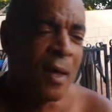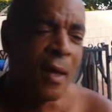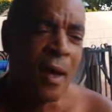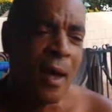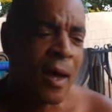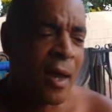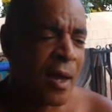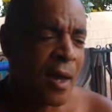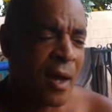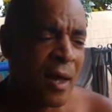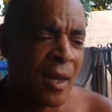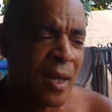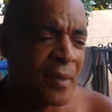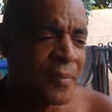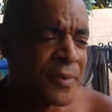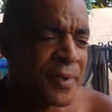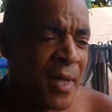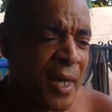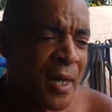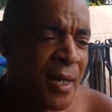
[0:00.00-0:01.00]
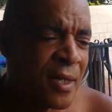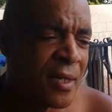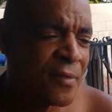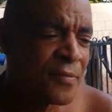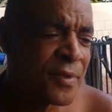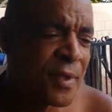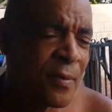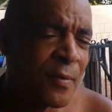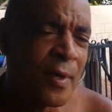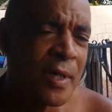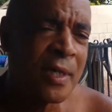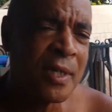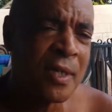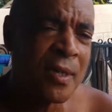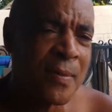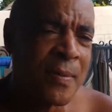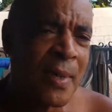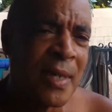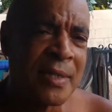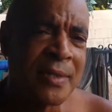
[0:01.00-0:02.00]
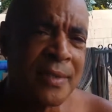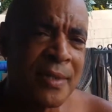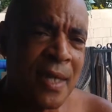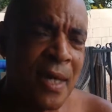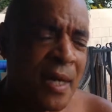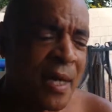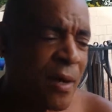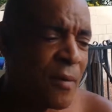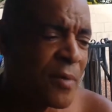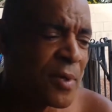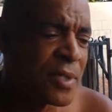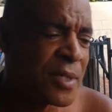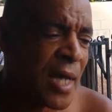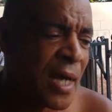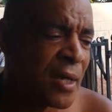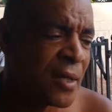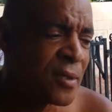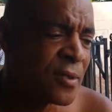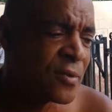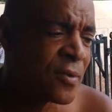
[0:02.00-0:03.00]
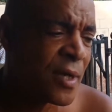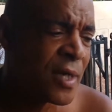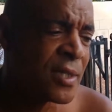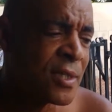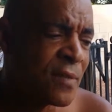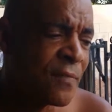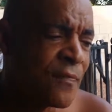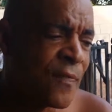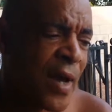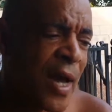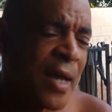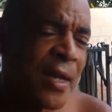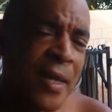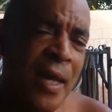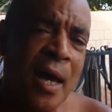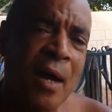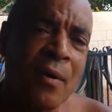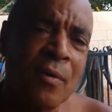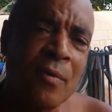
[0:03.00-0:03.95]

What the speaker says: Hey, all I'm saying, if someone killed my son, I wish I could trace and find out